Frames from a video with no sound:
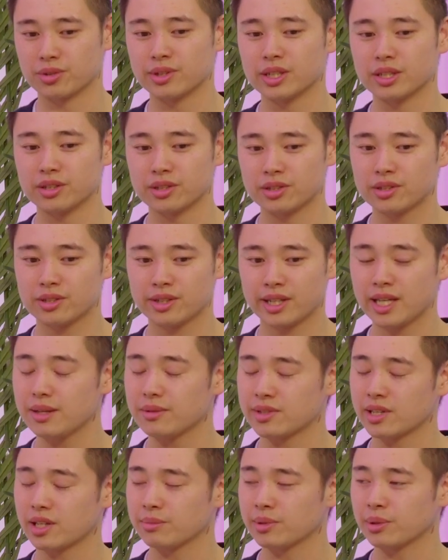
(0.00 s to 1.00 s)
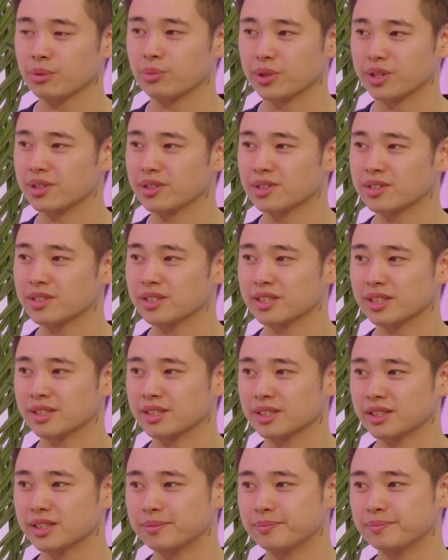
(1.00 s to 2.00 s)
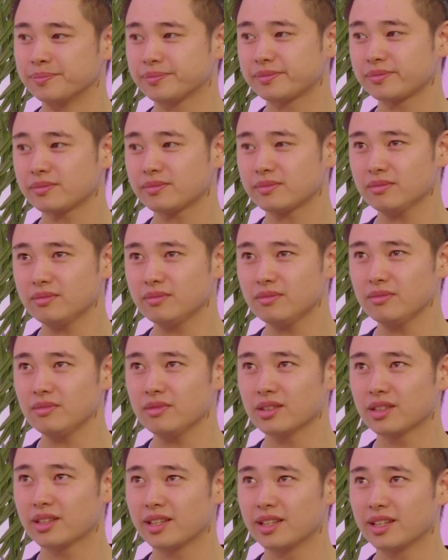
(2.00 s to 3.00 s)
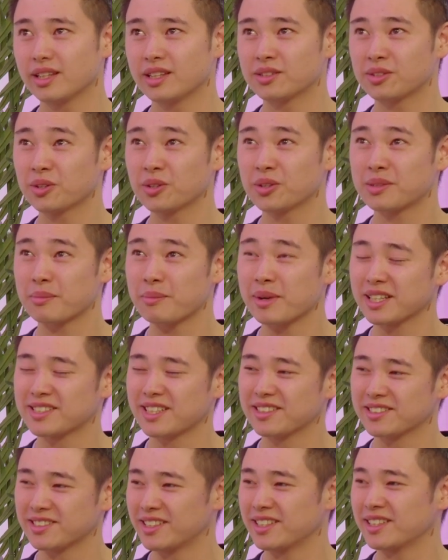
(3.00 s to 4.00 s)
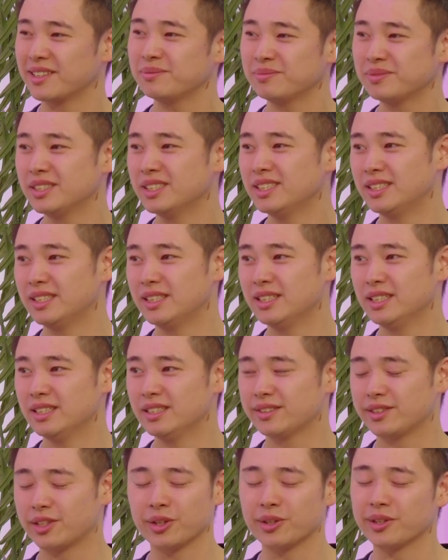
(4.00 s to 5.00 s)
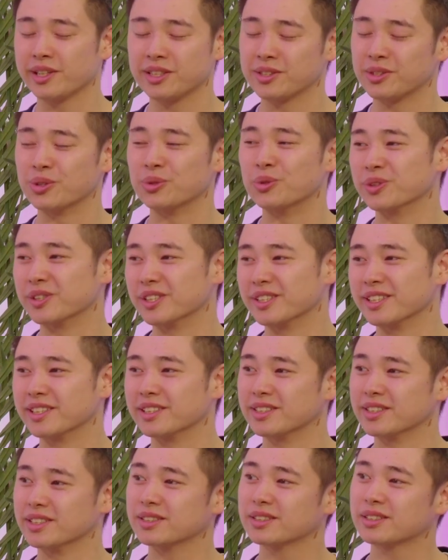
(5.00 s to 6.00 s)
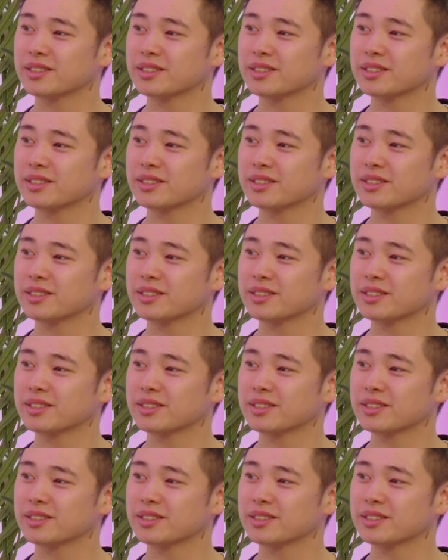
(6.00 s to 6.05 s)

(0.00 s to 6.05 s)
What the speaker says: is just keep telling people what you're doing, and as long as it makes sense to them, they don't need to know all the details.